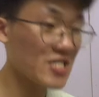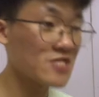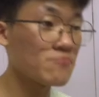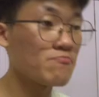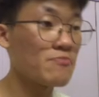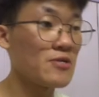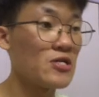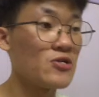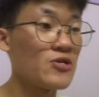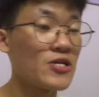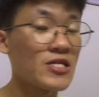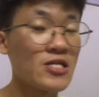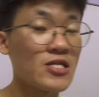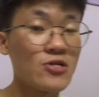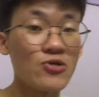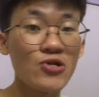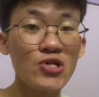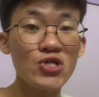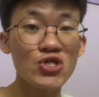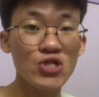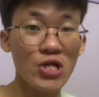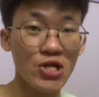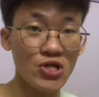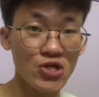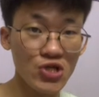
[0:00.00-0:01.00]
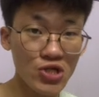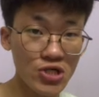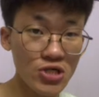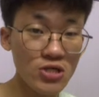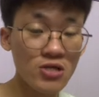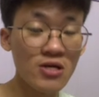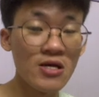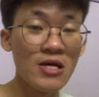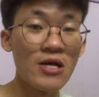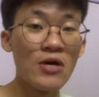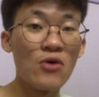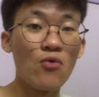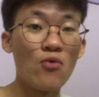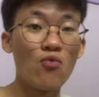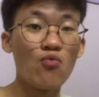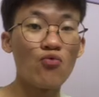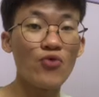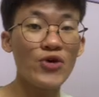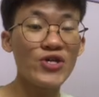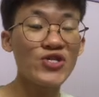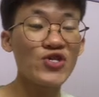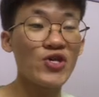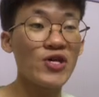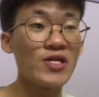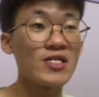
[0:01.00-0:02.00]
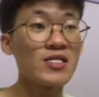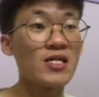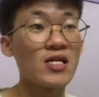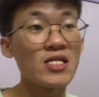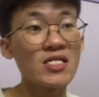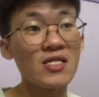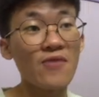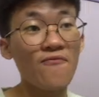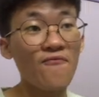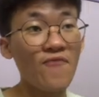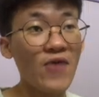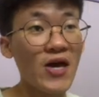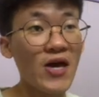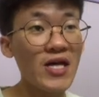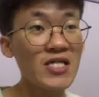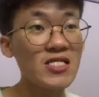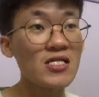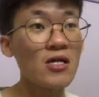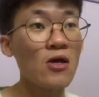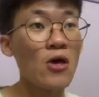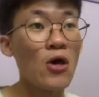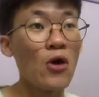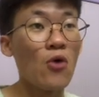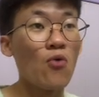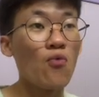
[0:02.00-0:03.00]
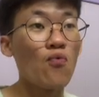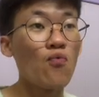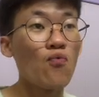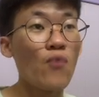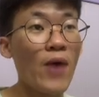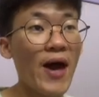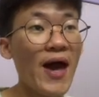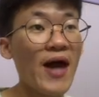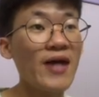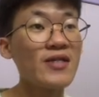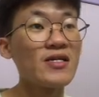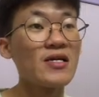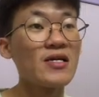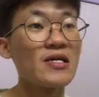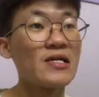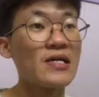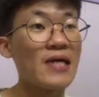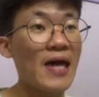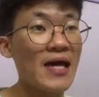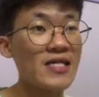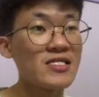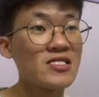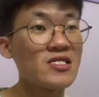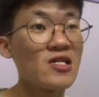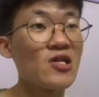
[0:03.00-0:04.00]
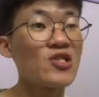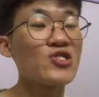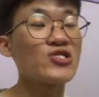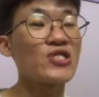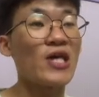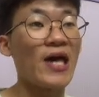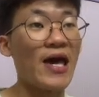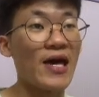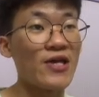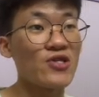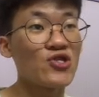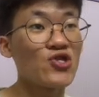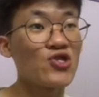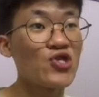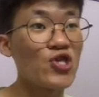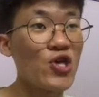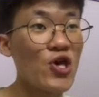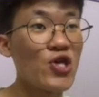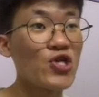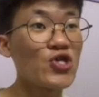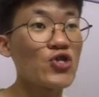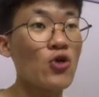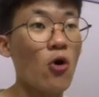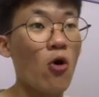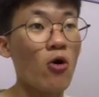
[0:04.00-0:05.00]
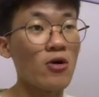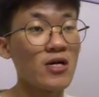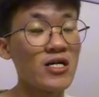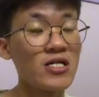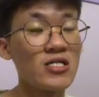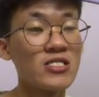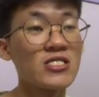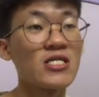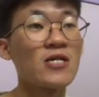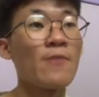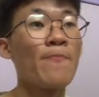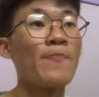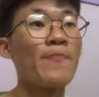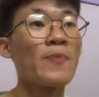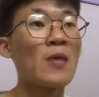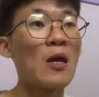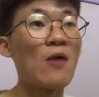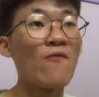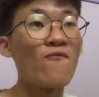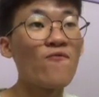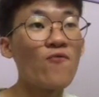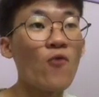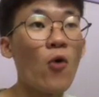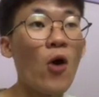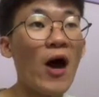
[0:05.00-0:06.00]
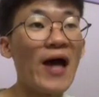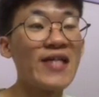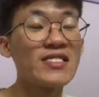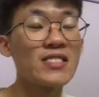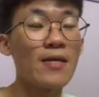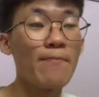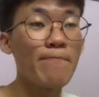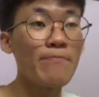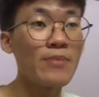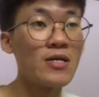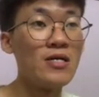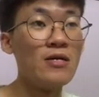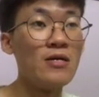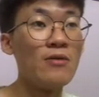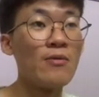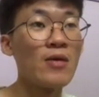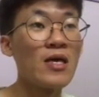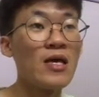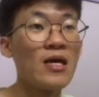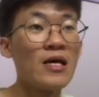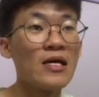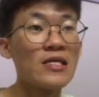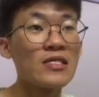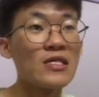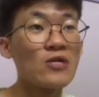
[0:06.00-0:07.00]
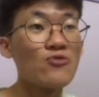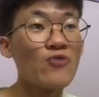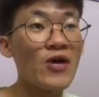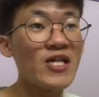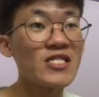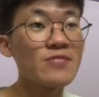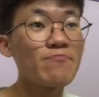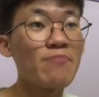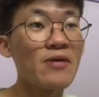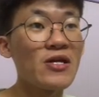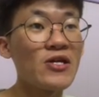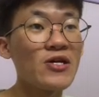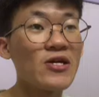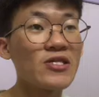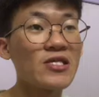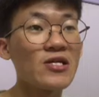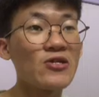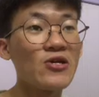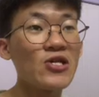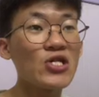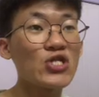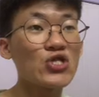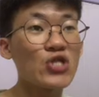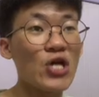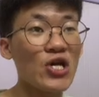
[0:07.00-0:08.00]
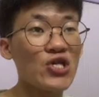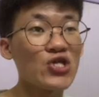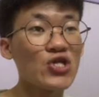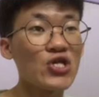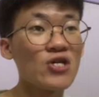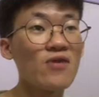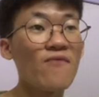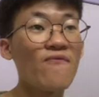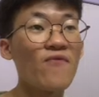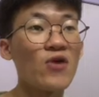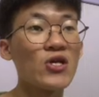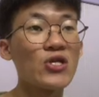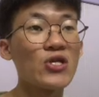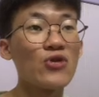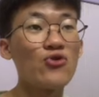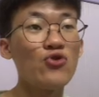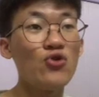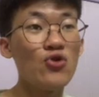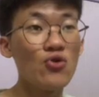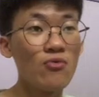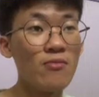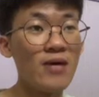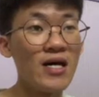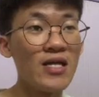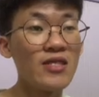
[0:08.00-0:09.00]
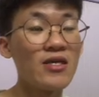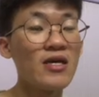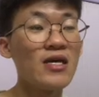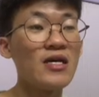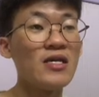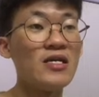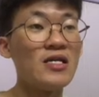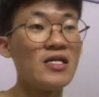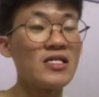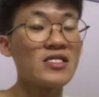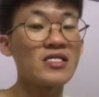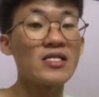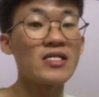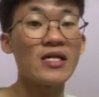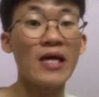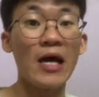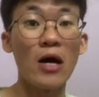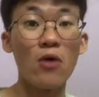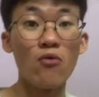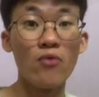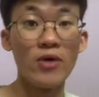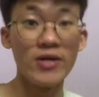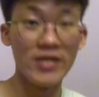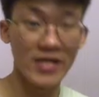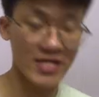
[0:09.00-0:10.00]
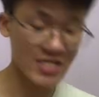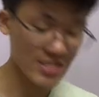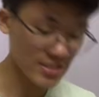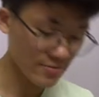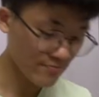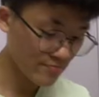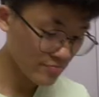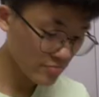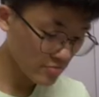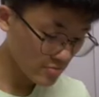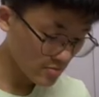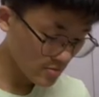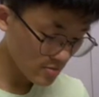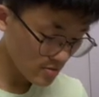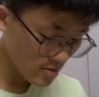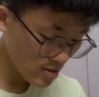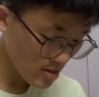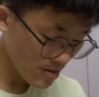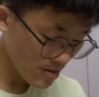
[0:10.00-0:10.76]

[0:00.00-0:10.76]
the respiratory structure, which is the surface where the gaseous exchange occurs. For example, the respiratory structure for the human is alveolus.